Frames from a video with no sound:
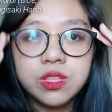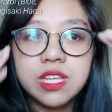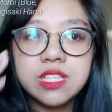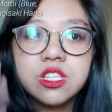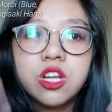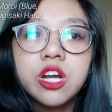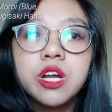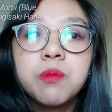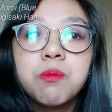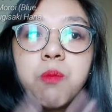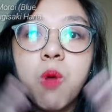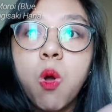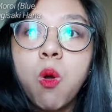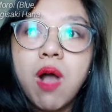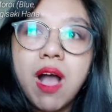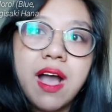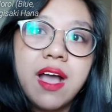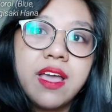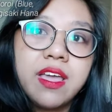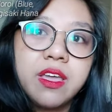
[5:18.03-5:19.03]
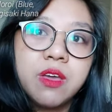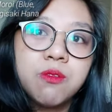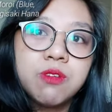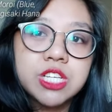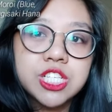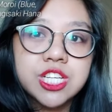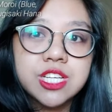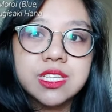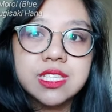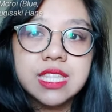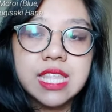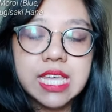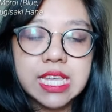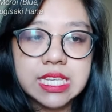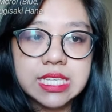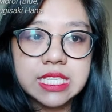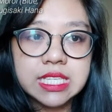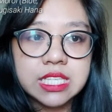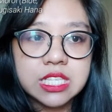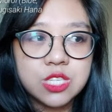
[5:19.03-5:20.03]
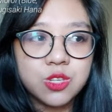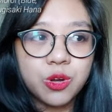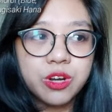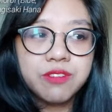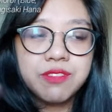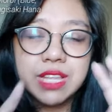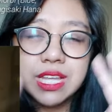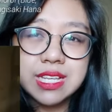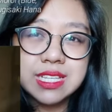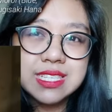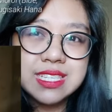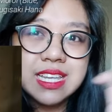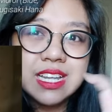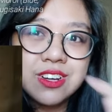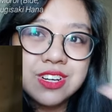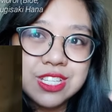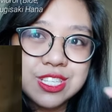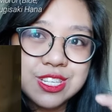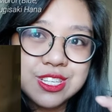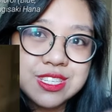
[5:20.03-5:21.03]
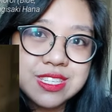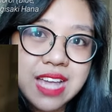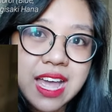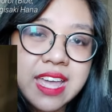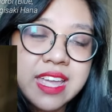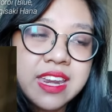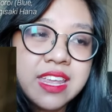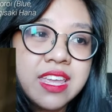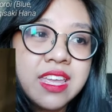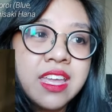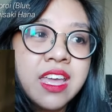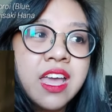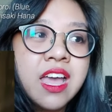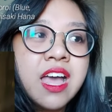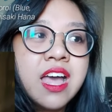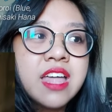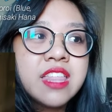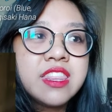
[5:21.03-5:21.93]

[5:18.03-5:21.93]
they started Moai, which is this sort of like secret society